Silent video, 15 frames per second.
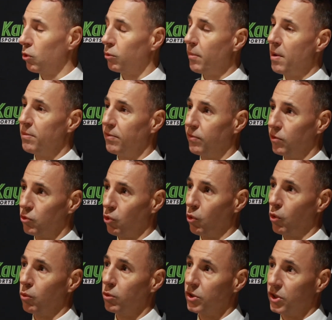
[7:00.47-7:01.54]
Look, maybe
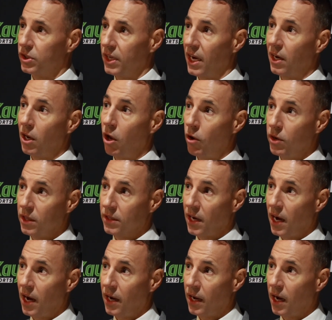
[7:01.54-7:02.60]
Fundora was downloading
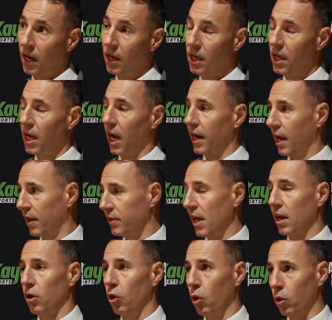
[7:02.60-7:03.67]
data and had
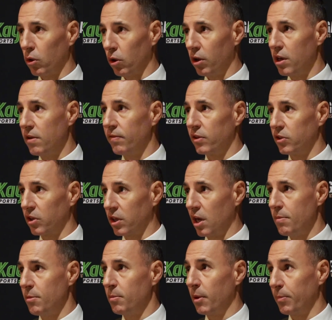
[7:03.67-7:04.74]
that long lever to
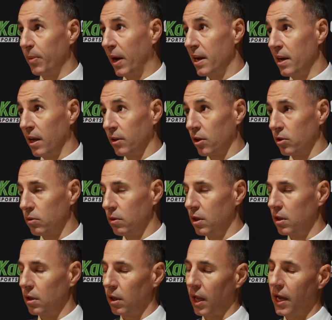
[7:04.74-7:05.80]
keep him at bay down
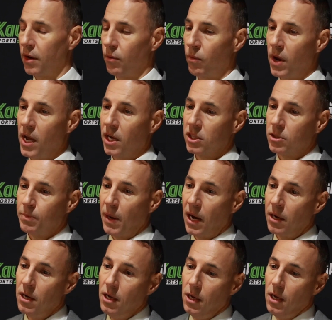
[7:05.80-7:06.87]
in the later rounds.
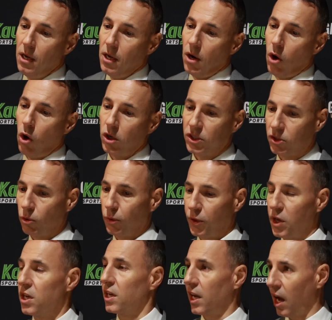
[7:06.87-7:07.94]
But I still
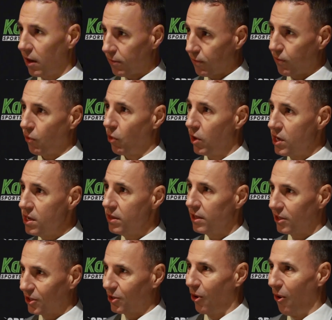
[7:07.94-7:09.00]
think cut free
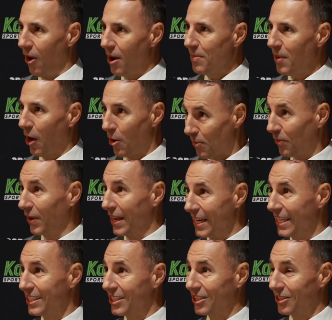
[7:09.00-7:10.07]
this time. Hopefully
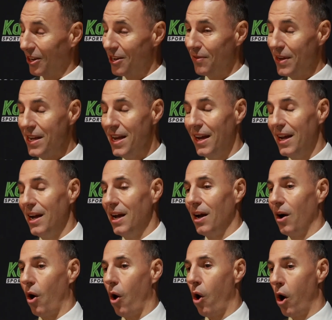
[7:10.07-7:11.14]
it is, Stevie. Yep.
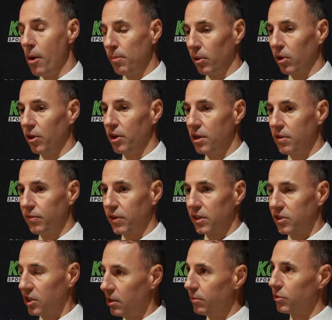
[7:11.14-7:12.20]
I believe
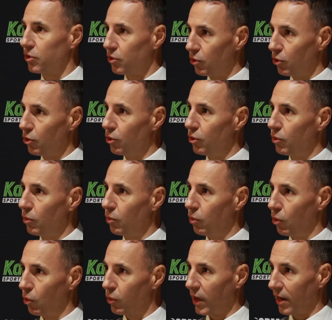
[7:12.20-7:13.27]
that Tim Tszyu
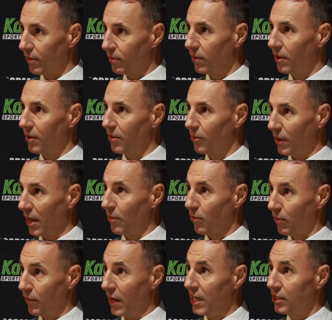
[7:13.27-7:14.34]
will get
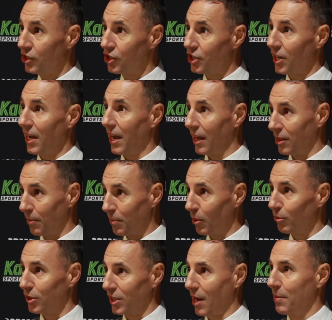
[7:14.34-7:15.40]
revenge and the
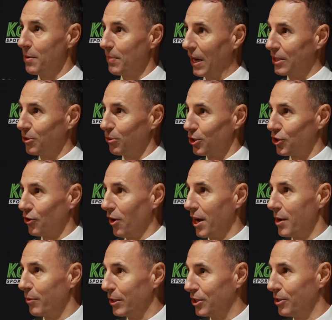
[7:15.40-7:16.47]
belts are coming back to
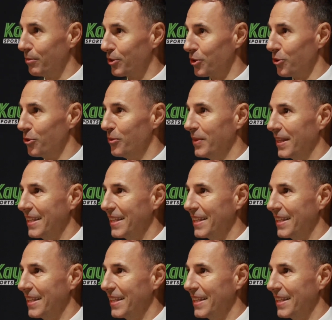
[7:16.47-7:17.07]
Australia with Tim Tszyu.